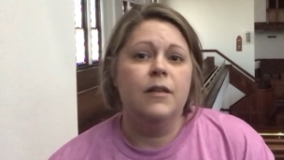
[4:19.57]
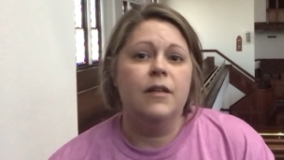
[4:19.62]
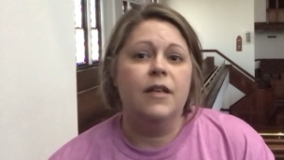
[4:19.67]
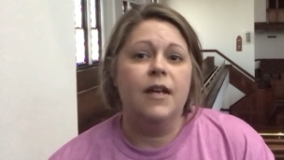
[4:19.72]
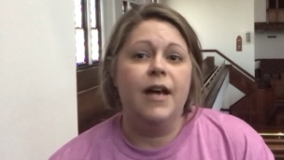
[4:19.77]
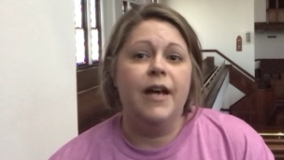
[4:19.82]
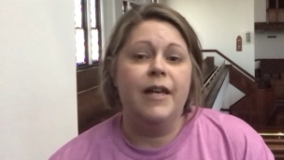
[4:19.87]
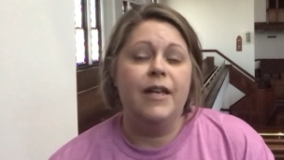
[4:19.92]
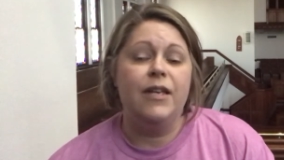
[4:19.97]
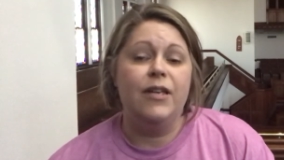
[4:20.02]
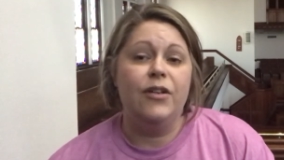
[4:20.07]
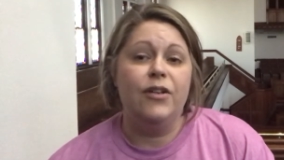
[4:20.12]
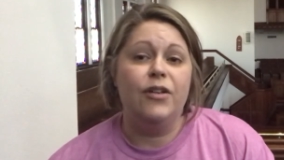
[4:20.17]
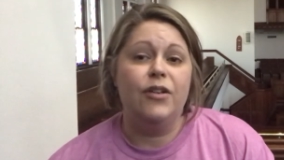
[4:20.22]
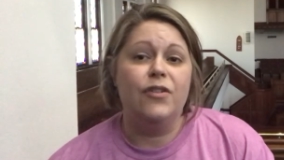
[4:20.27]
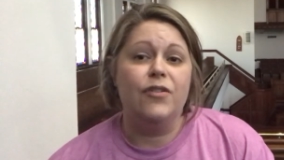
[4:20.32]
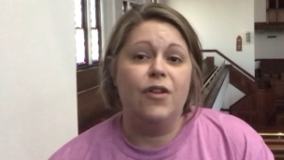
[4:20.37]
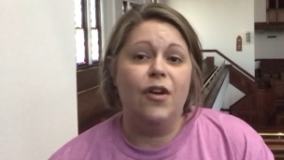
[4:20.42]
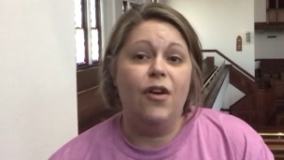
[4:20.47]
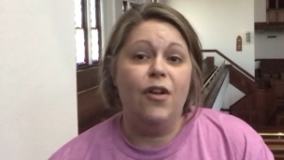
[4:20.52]
God
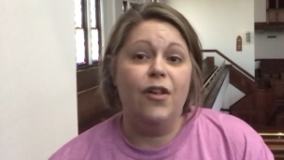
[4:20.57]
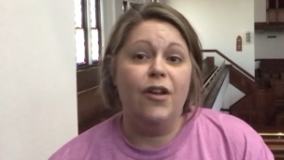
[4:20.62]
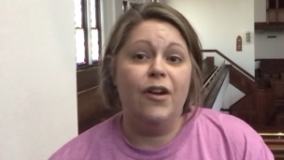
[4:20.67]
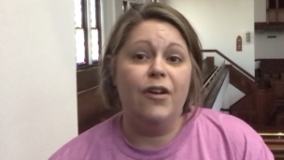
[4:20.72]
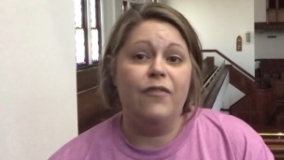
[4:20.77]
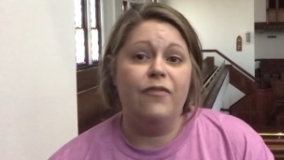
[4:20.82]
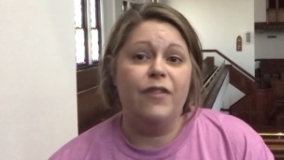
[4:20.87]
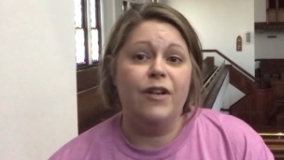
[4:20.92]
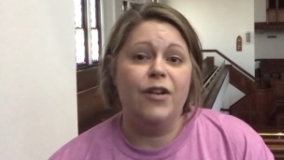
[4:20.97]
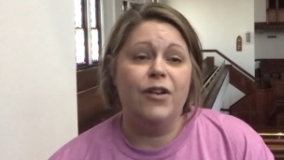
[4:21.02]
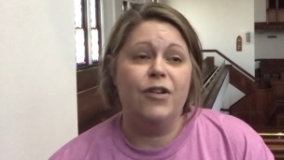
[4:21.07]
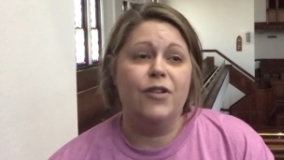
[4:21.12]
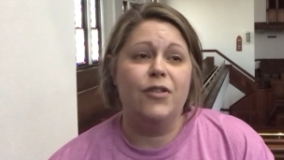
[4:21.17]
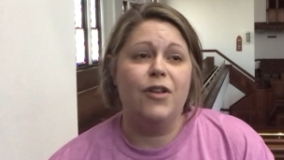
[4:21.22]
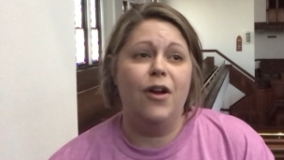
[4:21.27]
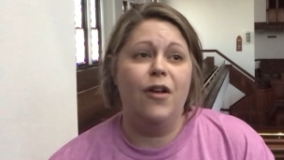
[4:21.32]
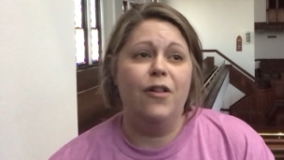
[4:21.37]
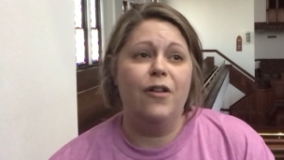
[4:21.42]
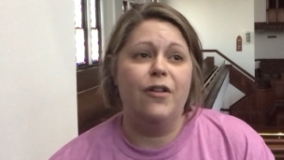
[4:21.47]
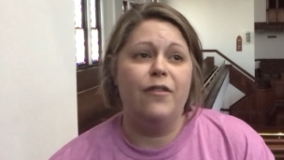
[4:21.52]
hears all our fears,
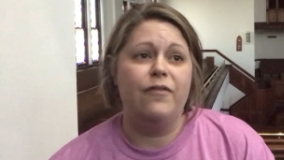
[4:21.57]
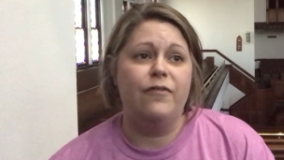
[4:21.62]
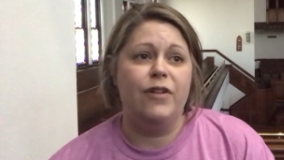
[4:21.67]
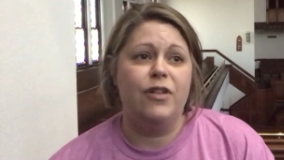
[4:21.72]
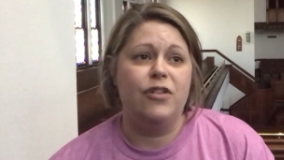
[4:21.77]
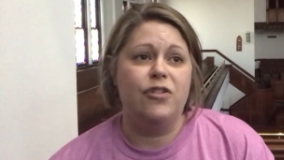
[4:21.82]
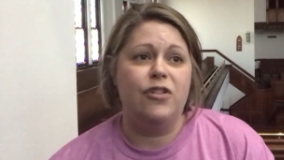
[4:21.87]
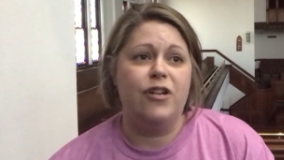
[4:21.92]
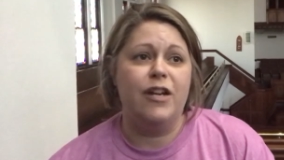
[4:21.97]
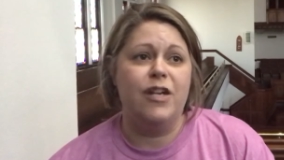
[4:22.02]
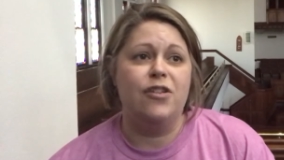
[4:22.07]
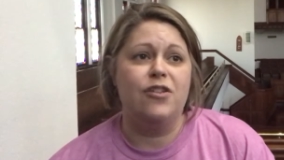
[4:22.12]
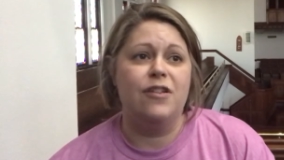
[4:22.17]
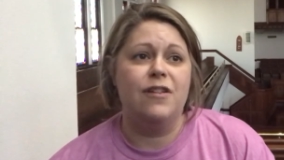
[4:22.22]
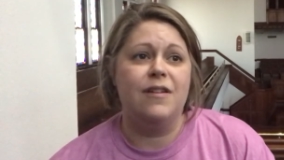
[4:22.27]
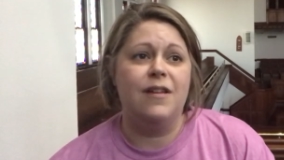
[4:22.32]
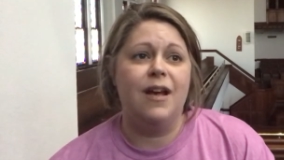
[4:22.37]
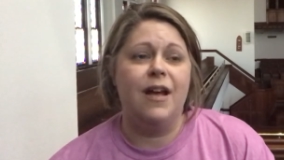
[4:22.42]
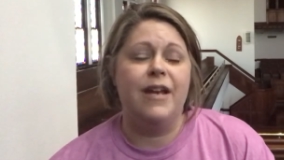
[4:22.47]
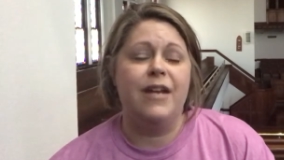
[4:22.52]
all our
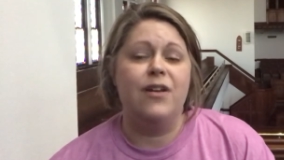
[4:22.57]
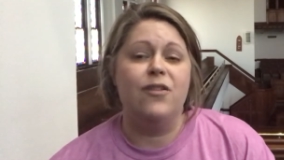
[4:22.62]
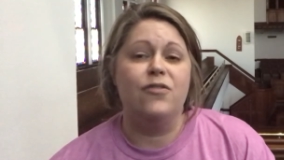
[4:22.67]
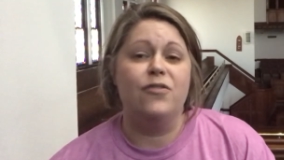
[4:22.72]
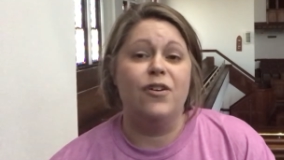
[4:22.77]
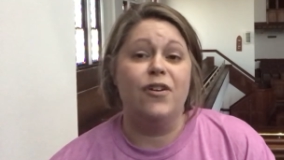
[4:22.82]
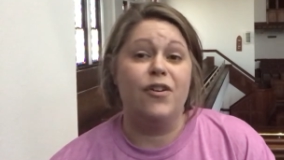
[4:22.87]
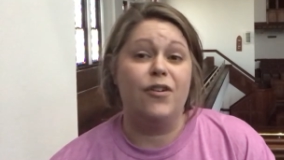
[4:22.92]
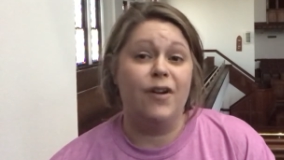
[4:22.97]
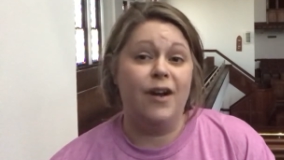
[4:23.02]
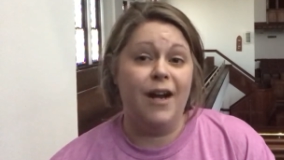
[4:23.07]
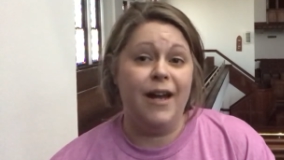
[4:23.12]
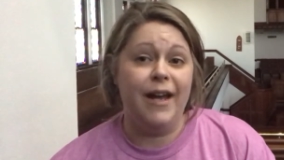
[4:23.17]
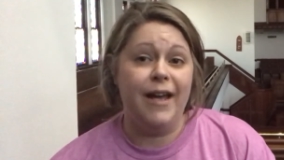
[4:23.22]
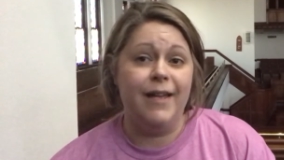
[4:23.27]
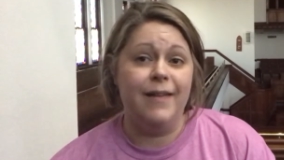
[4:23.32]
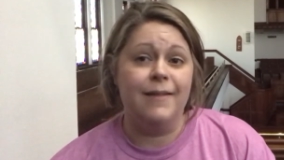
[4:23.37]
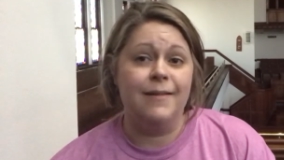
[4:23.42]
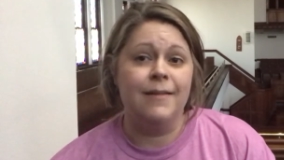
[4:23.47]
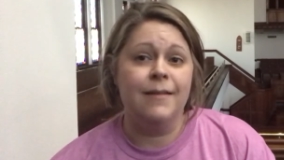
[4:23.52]
frustration. God hears our
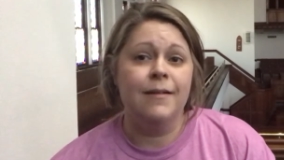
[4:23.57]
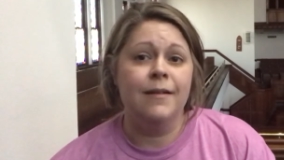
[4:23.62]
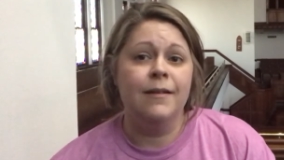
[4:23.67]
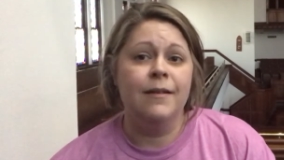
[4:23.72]
cries.